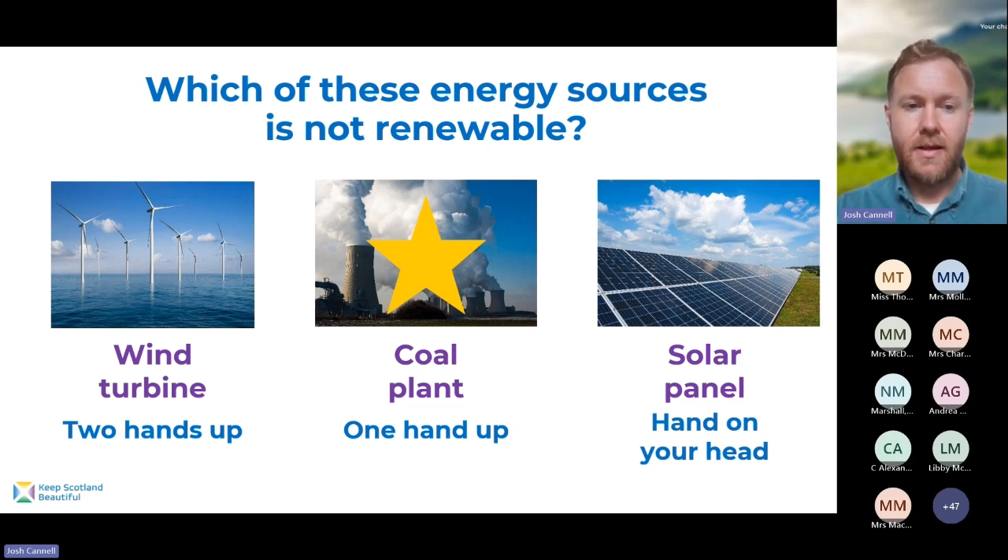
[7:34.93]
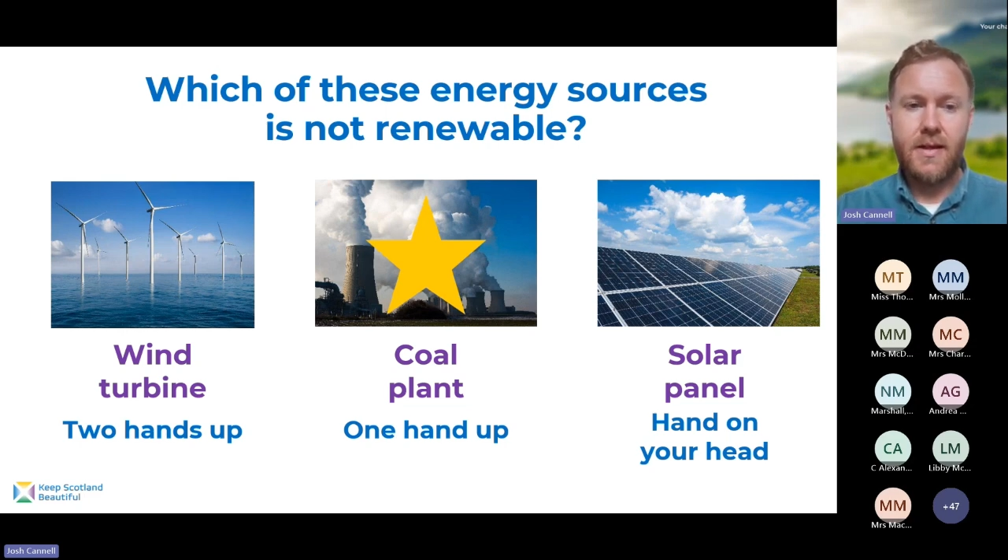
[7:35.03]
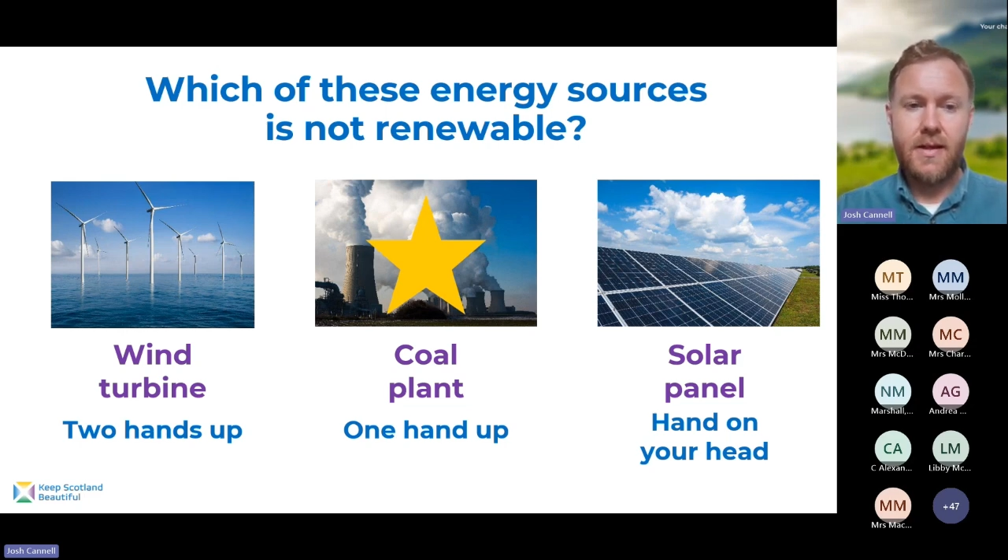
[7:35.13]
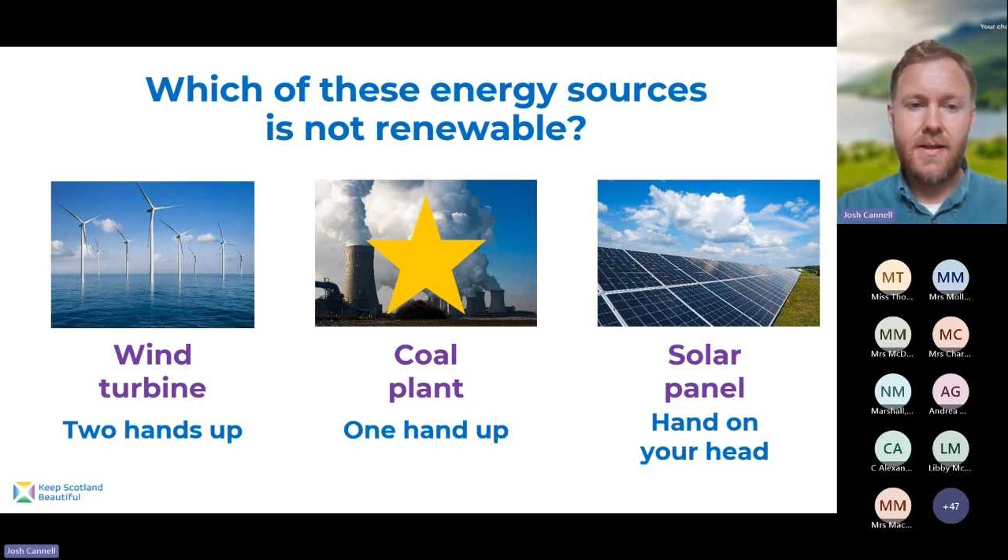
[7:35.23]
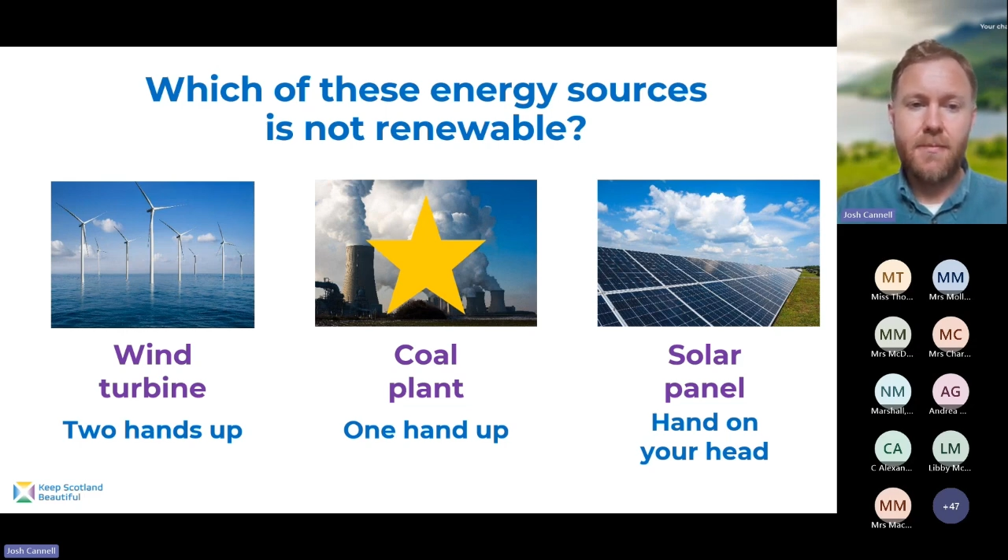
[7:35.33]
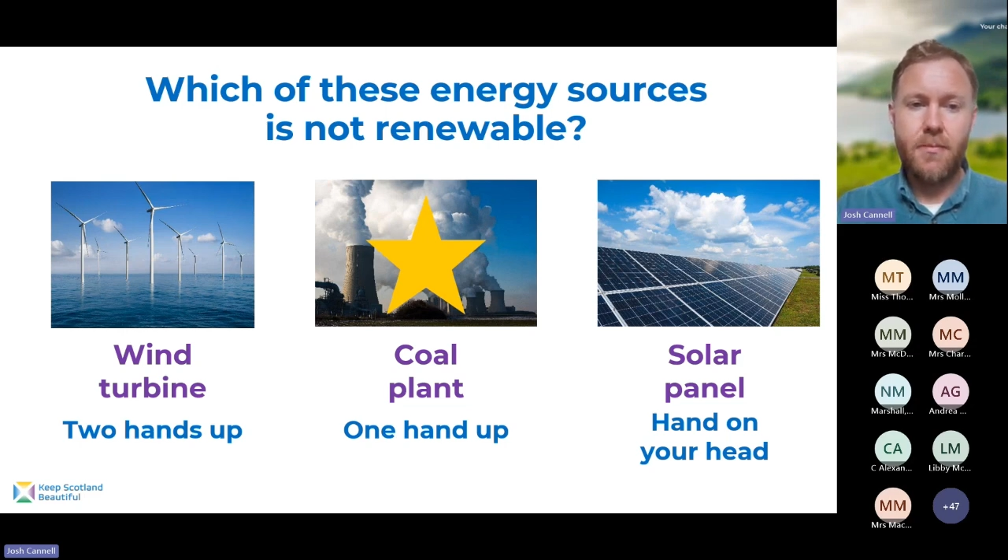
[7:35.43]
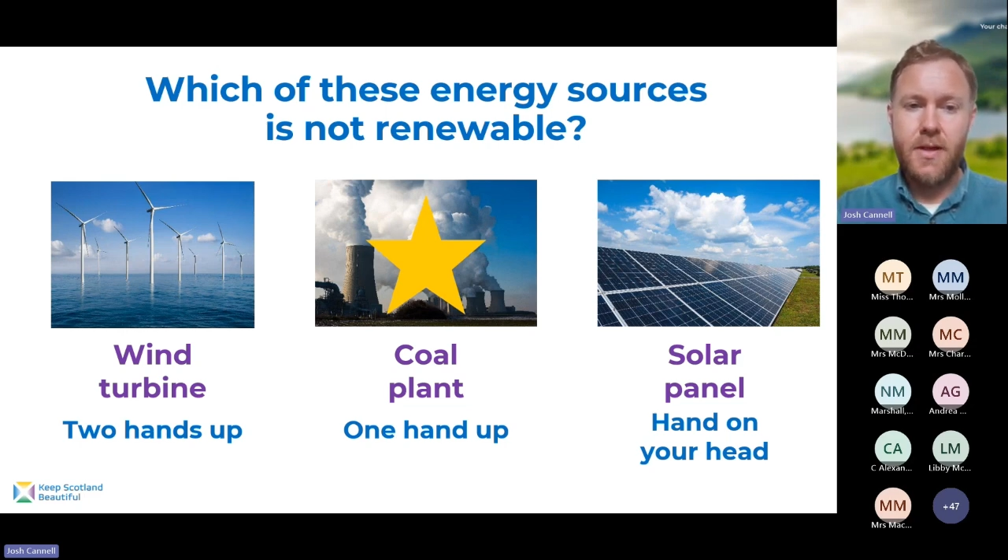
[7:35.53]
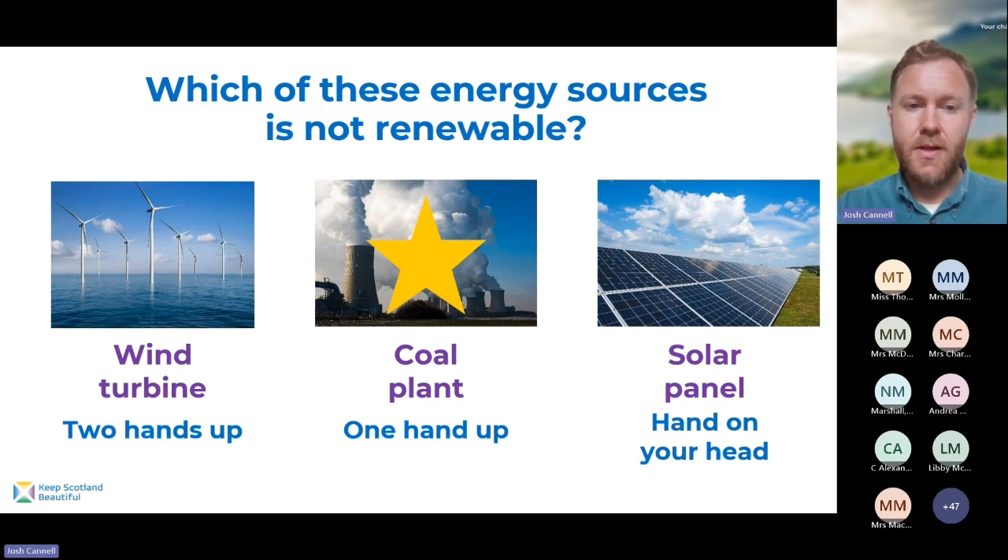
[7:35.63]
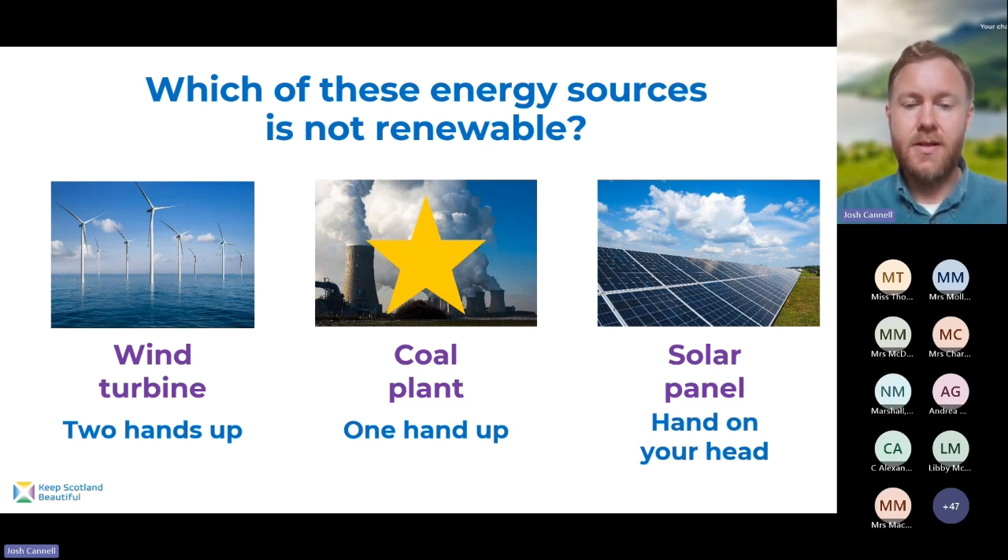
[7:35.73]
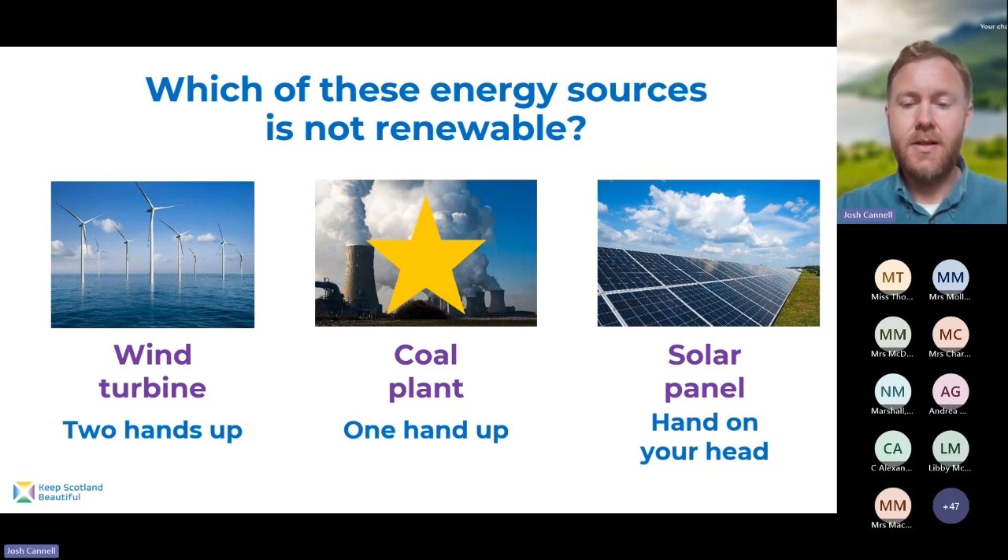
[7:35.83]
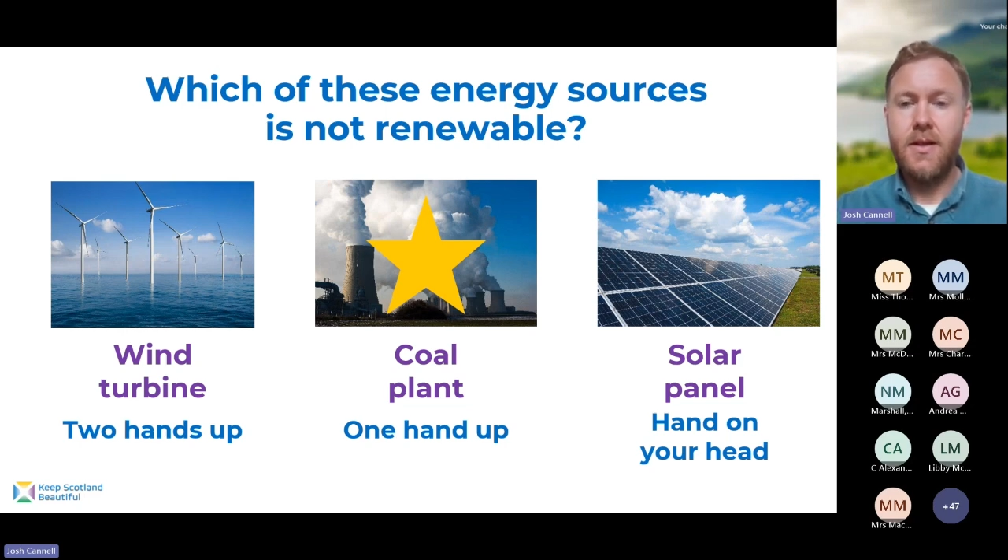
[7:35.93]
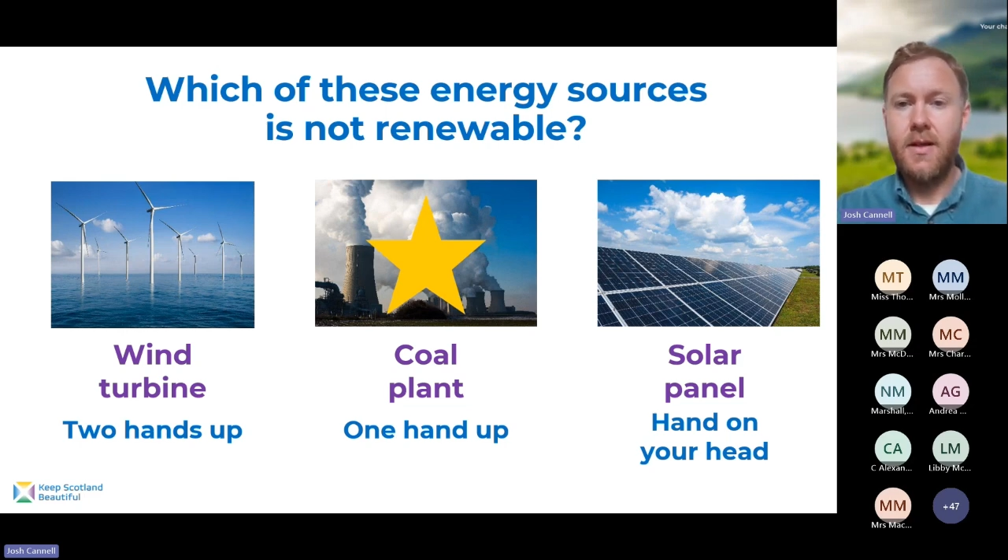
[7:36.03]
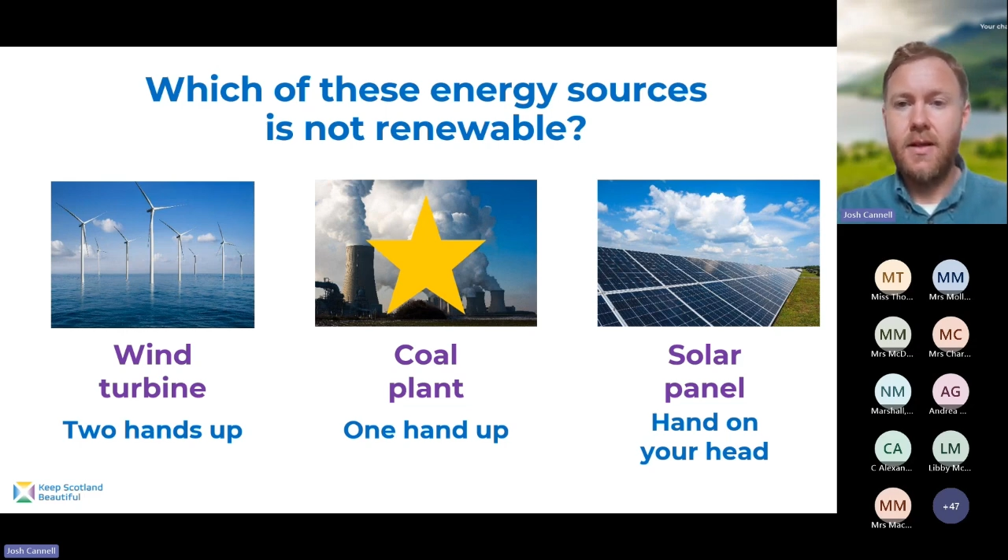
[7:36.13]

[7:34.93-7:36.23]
And at some point,